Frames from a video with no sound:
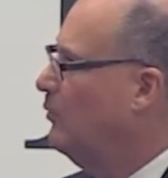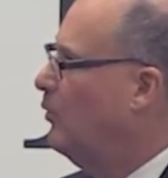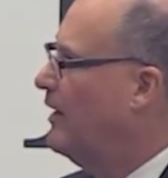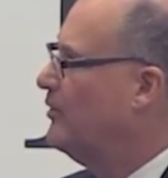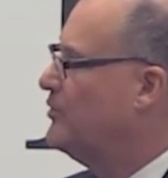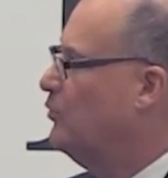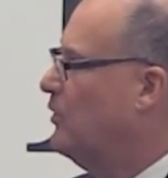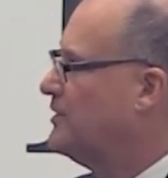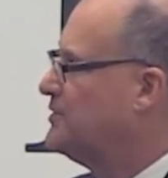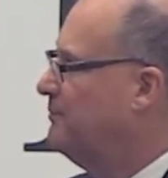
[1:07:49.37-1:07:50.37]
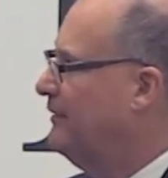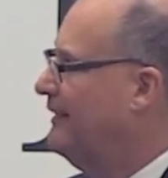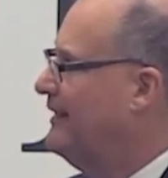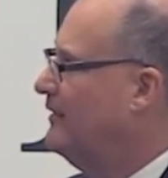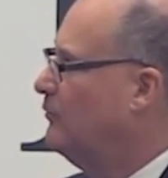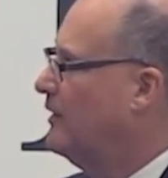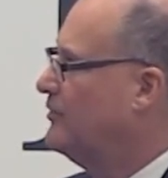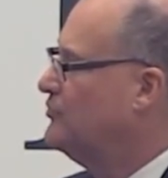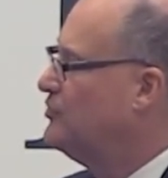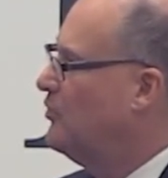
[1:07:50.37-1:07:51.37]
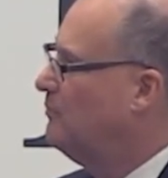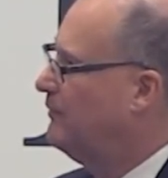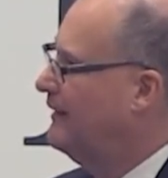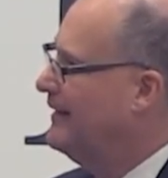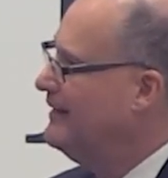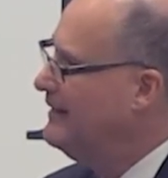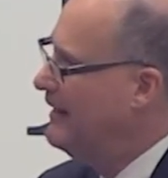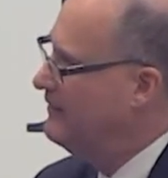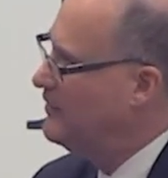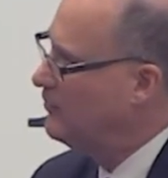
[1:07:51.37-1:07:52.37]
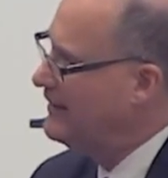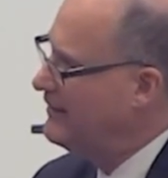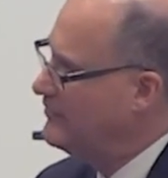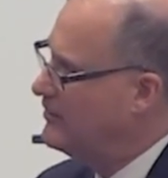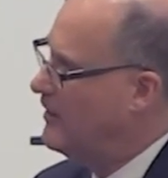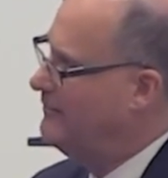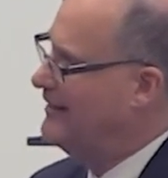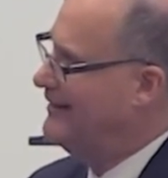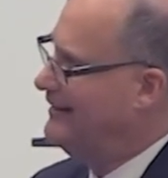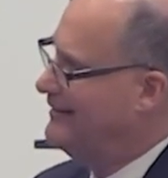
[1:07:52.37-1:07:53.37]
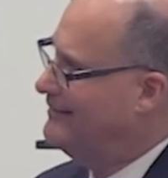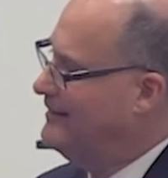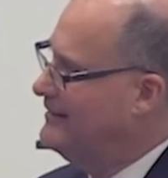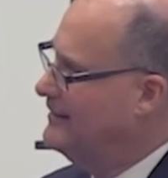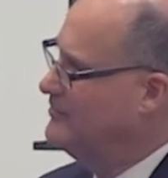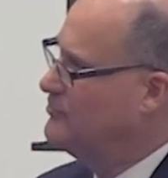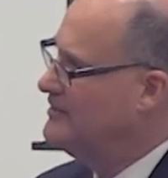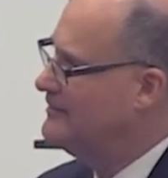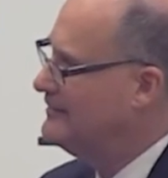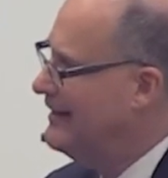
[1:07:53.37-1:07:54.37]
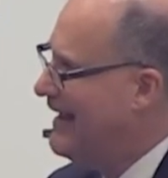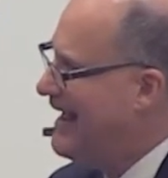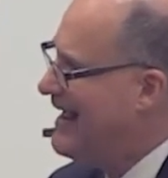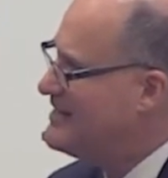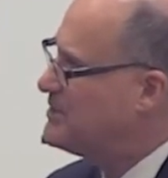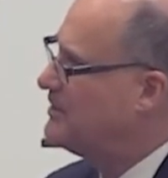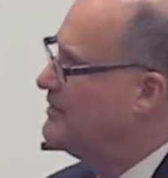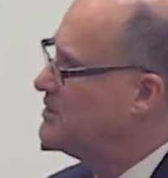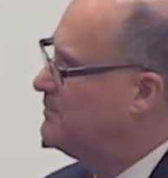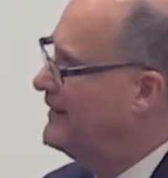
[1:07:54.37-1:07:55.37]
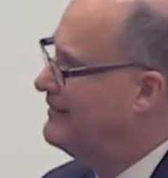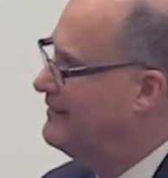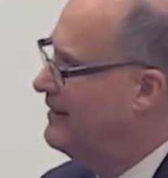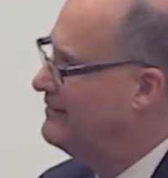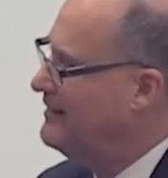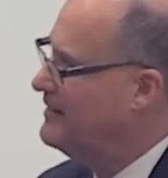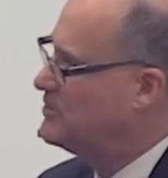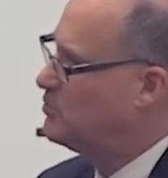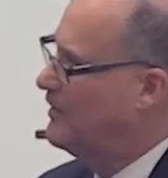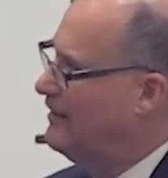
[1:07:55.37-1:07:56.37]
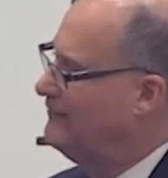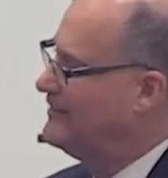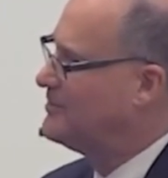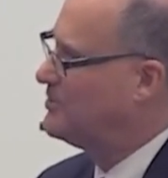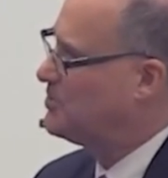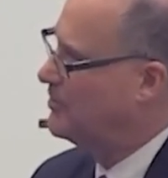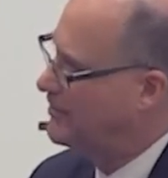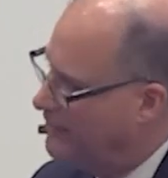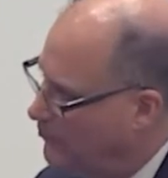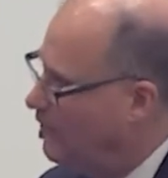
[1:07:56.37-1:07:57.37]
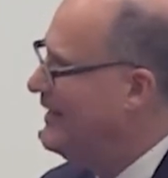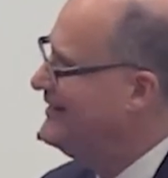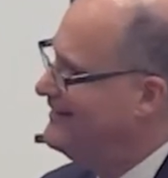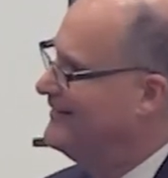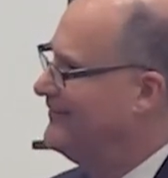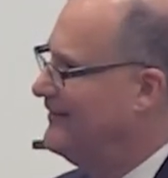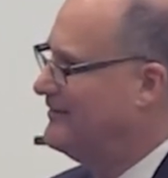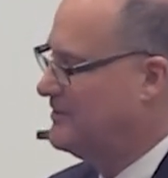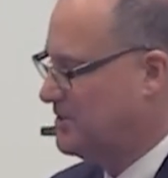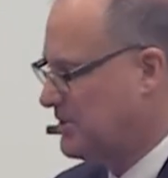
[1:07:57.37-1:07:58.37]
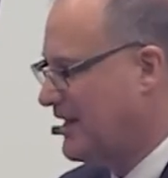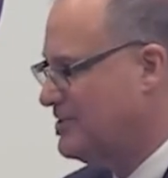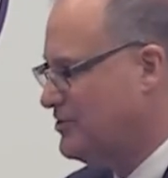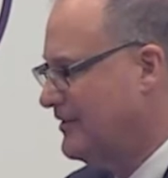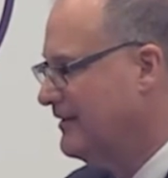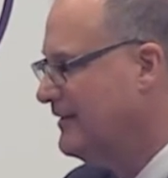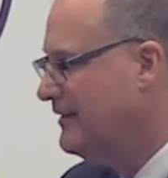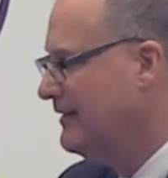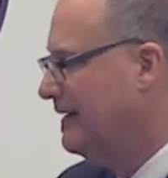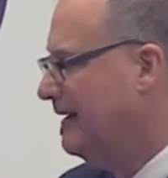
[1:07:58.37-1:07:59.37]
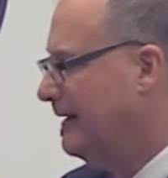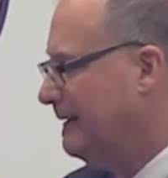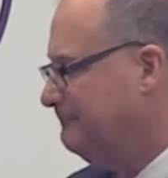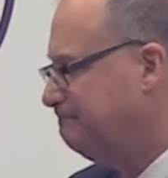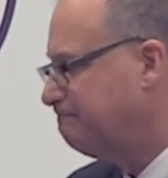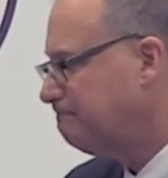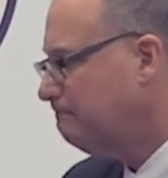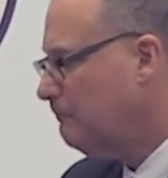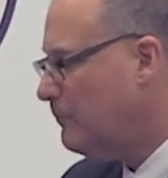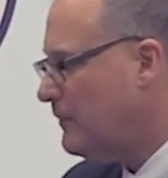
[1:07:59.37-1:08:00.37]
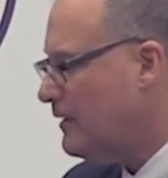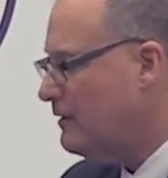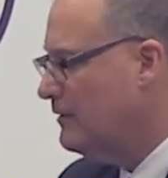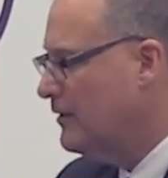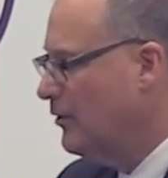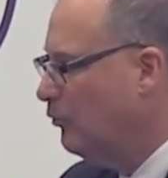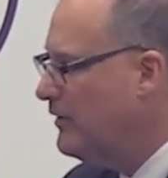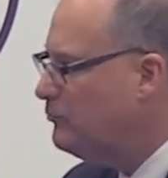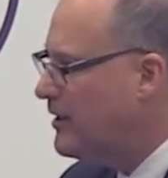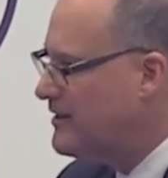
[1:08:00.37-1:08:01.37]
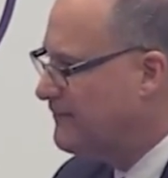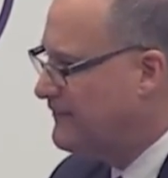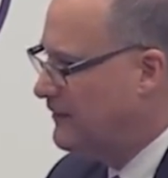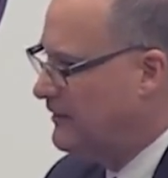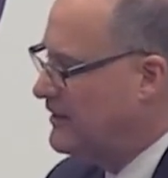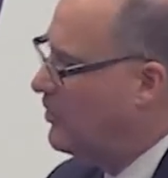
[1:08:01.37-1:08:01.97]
where you want to play and where you don't play. And the only other comment I, I think, and you didn't ask this, but I, th I think it's relevant to sort of the weighting and the discussion. Um, we run a fairly